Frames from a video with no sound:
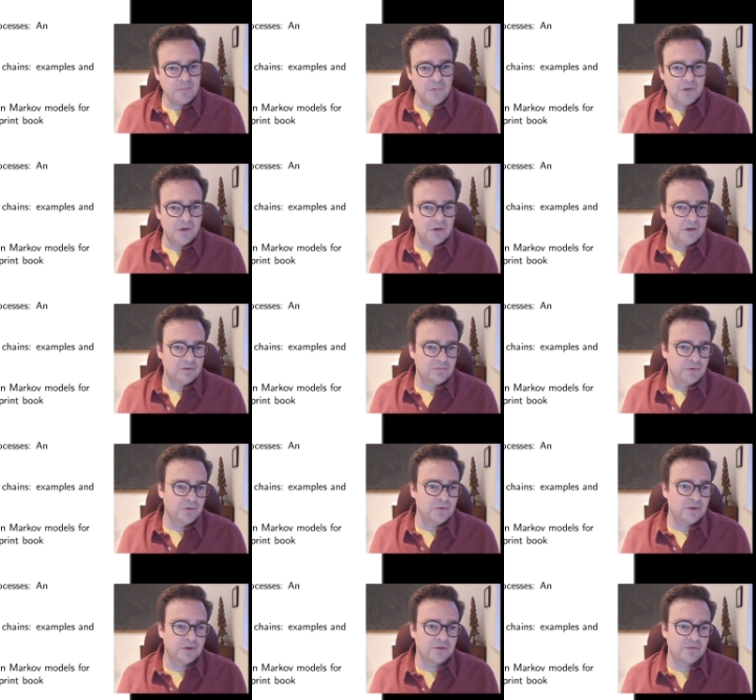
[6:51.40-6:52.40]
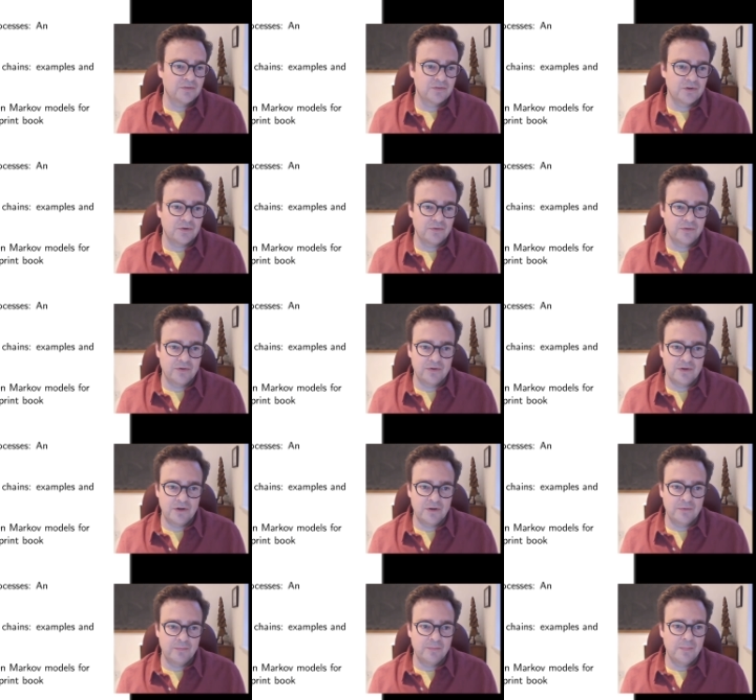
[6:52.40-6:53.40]
uh, for you to consult.
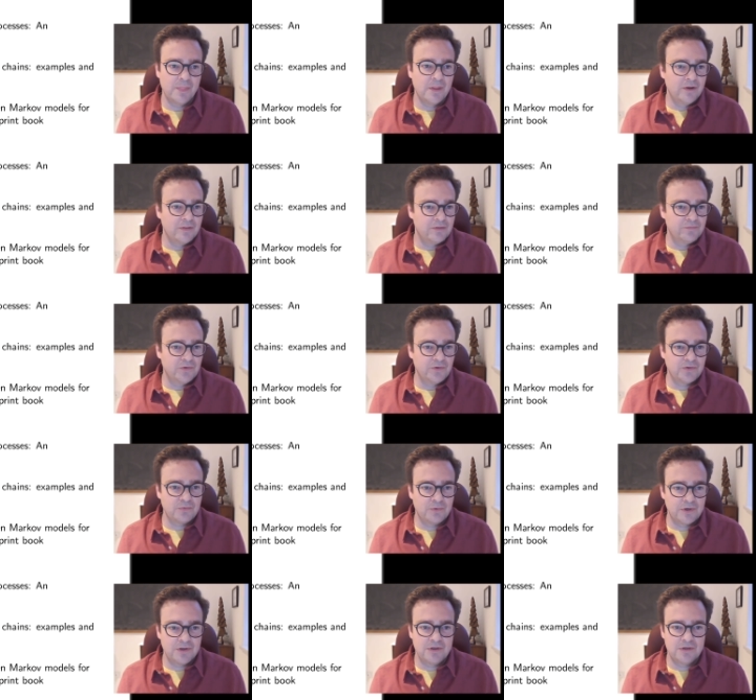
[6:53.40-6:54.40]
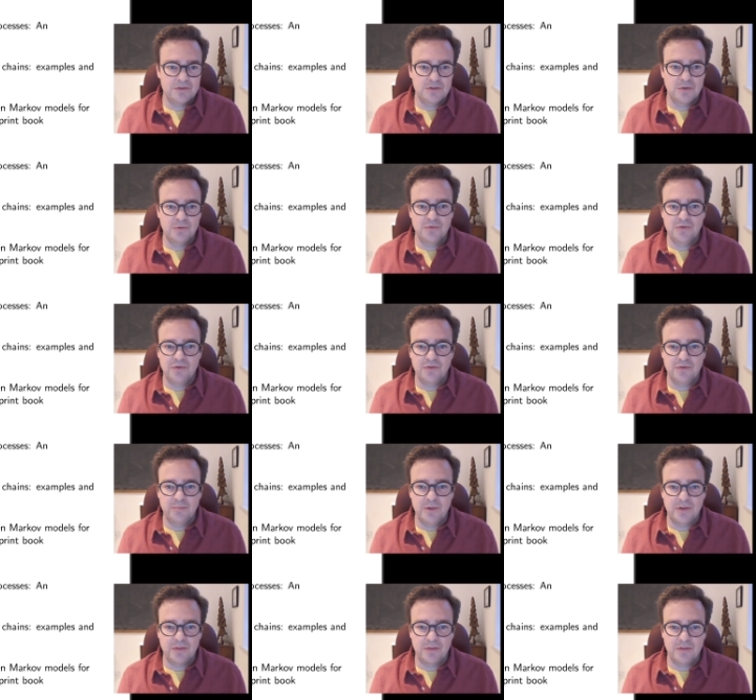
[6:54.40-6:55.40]
Um, the first one here, Jones and
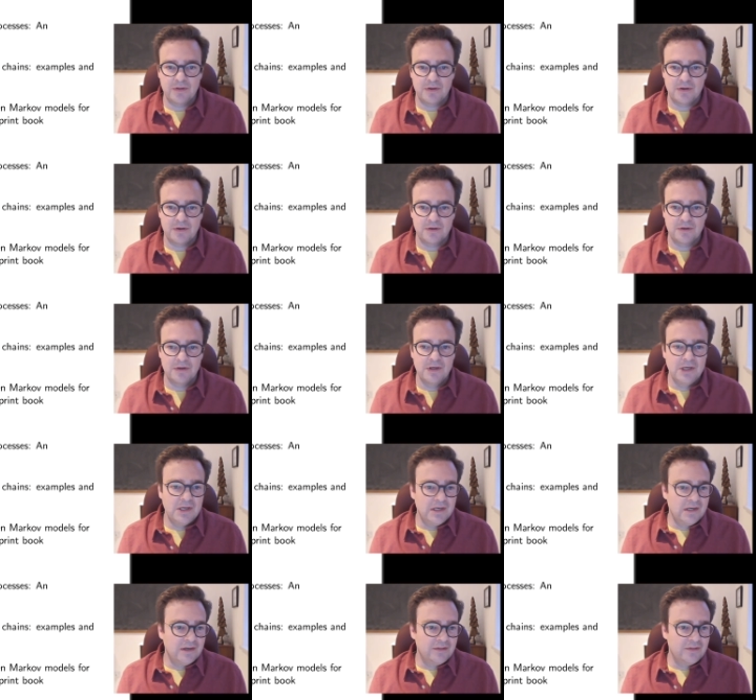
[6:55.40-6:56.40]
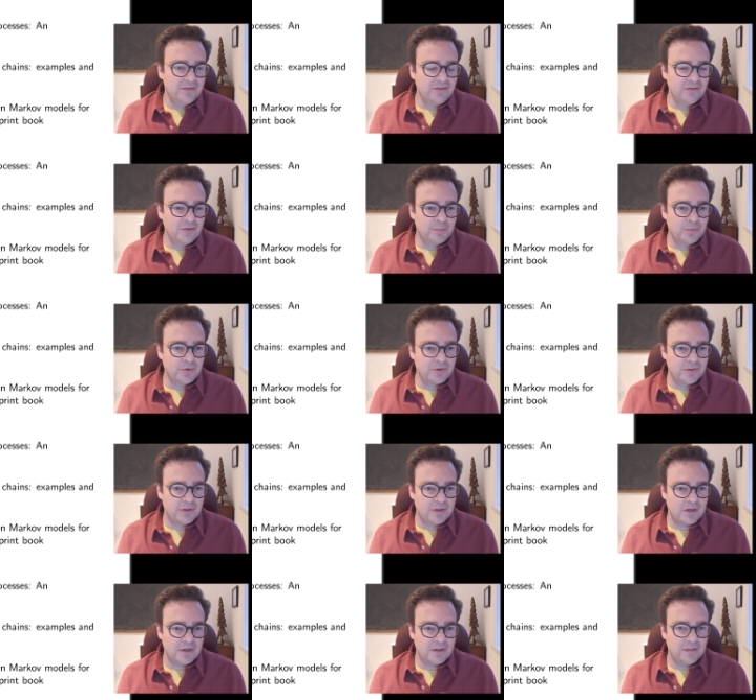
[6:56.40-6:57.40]
Smith. Uh, this is the book
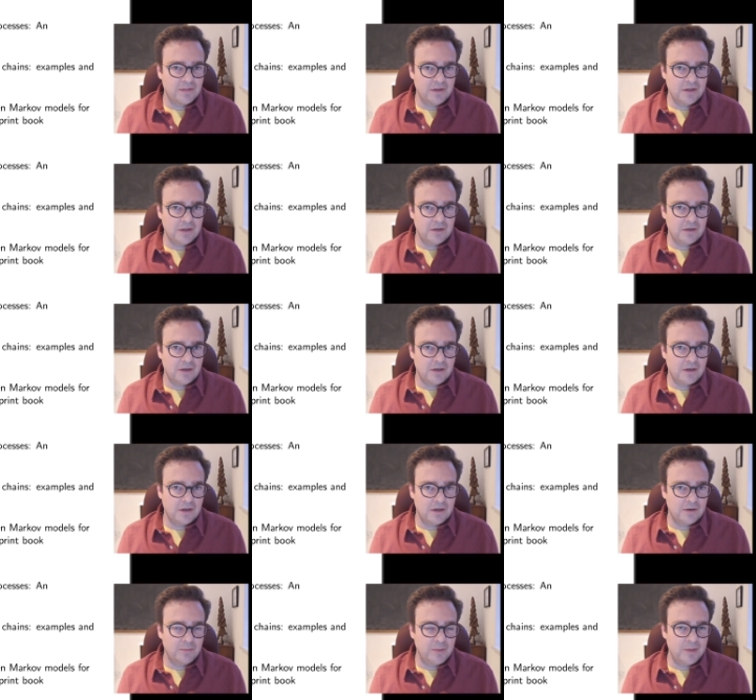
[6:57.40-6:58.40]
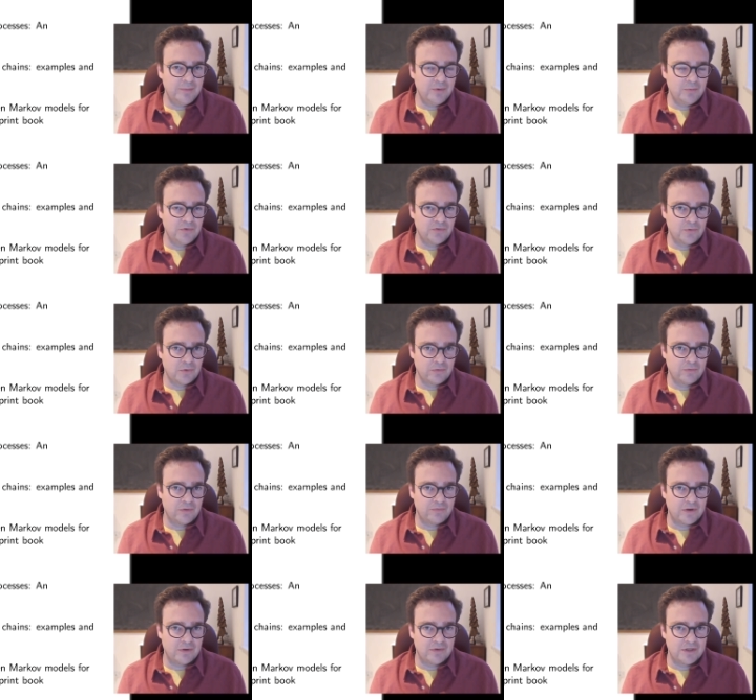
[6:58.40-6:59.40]
that I think uh, maybe was sort of the
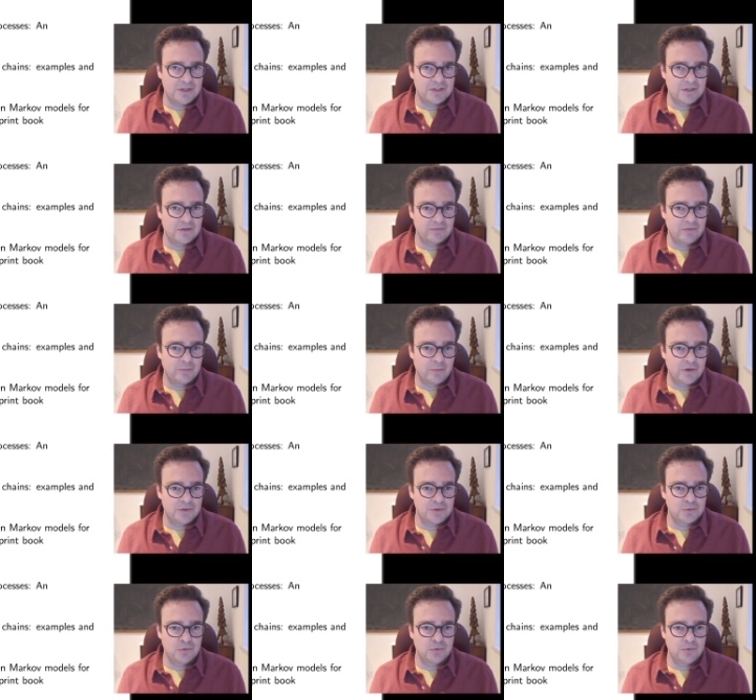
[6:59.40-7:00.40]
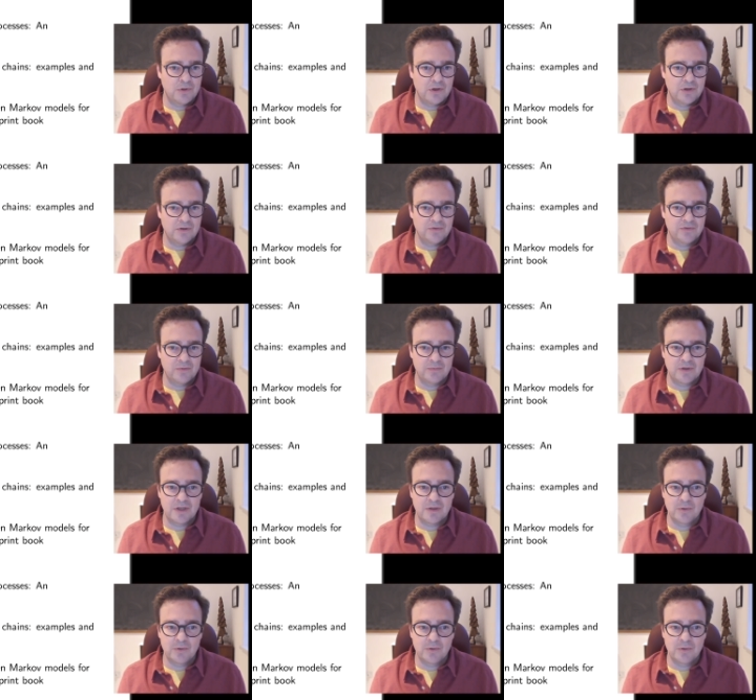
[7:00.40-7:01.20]
foundation of the module uh, some time